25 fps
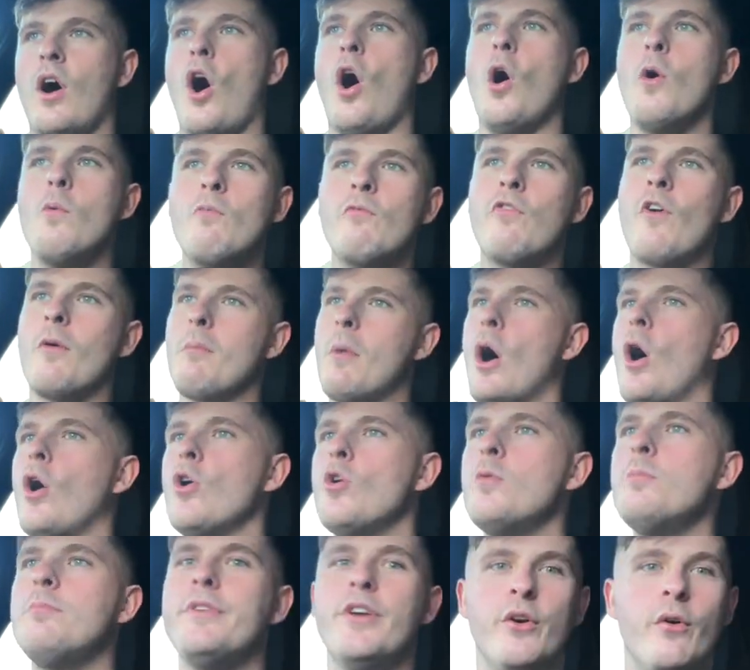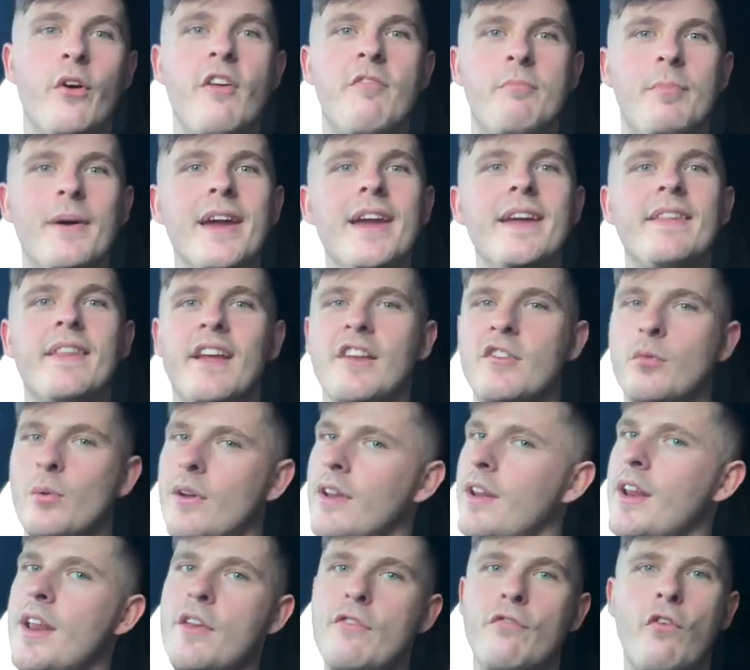Home from home, UFB, that's what
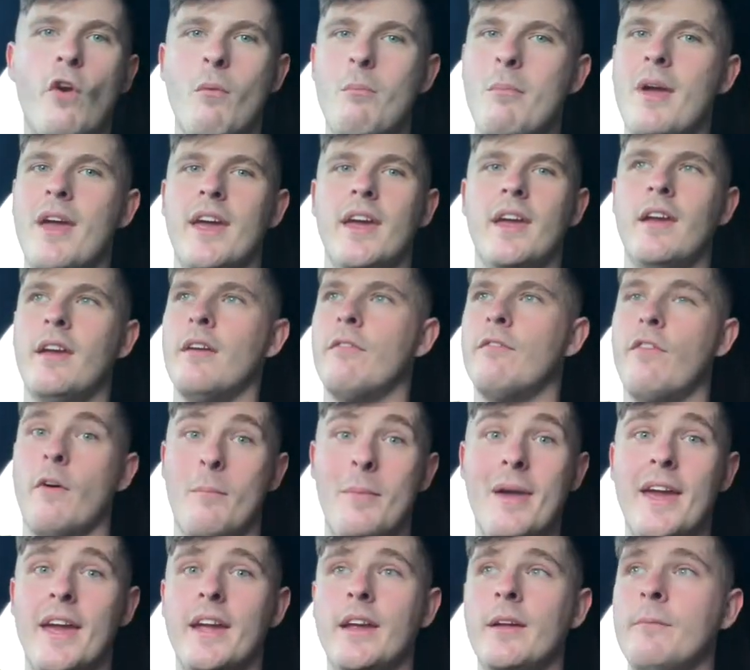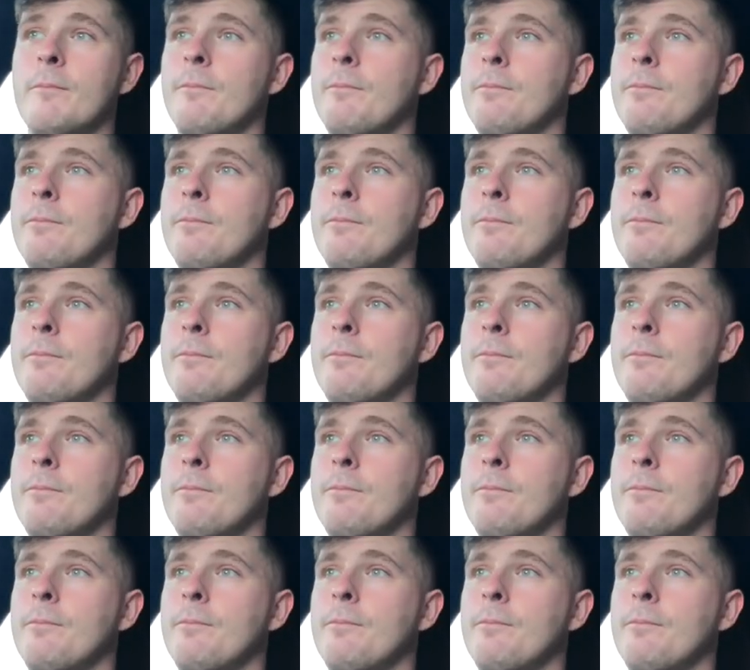it is for me.